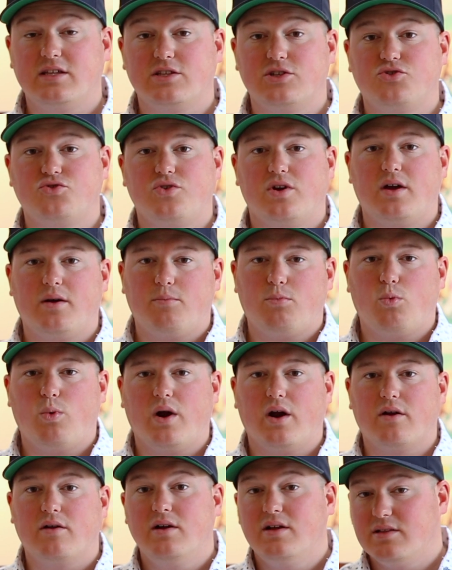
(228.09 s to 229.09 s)
and the Tramp,
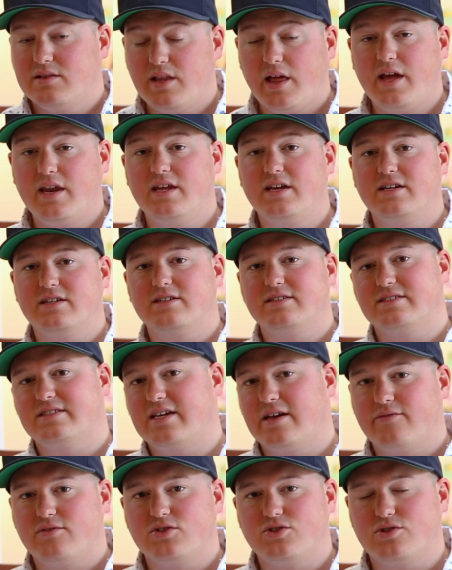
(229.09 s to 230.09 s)
where Lady is
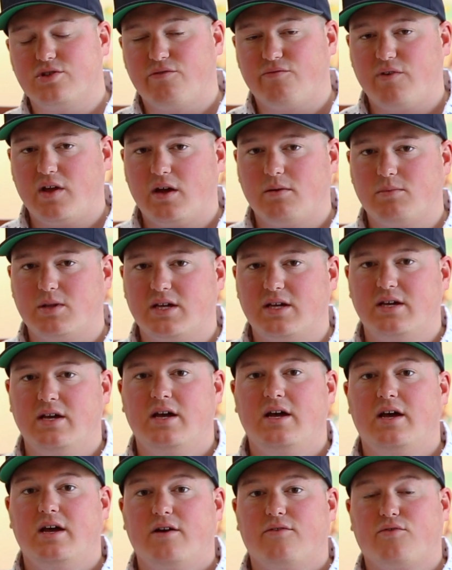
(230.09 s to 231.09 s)
given to the family
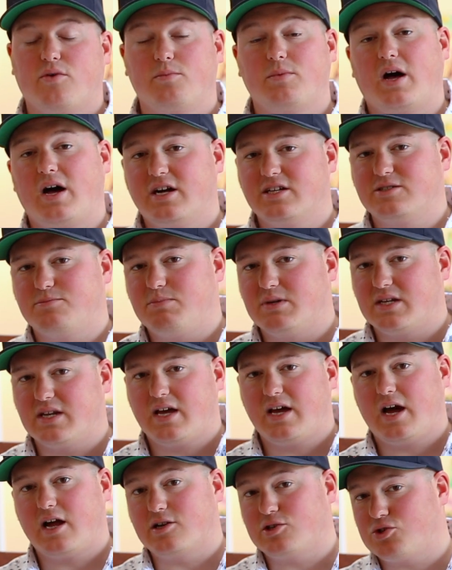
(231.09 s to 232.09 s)
from the husband
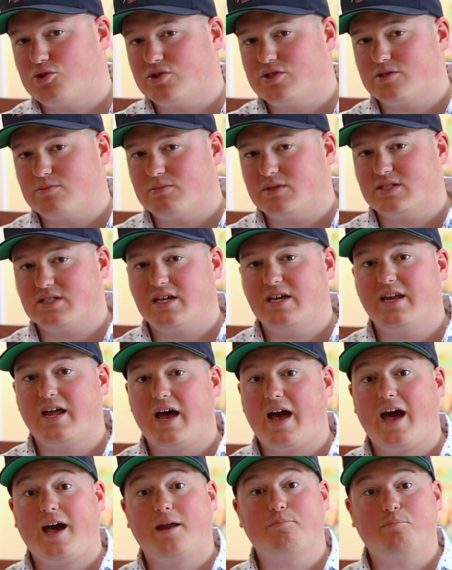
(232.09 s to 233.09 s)
on Christmas in a
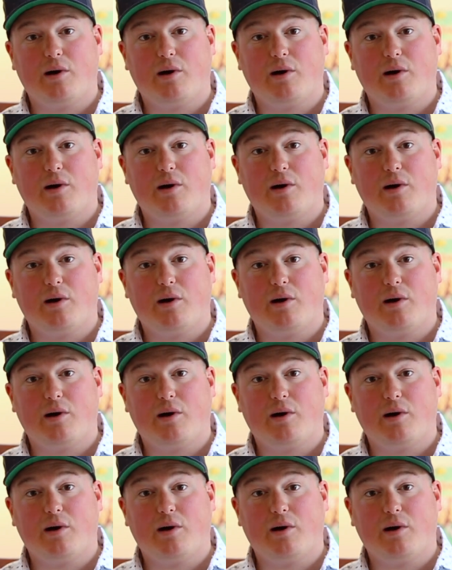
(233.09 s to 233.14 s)
hat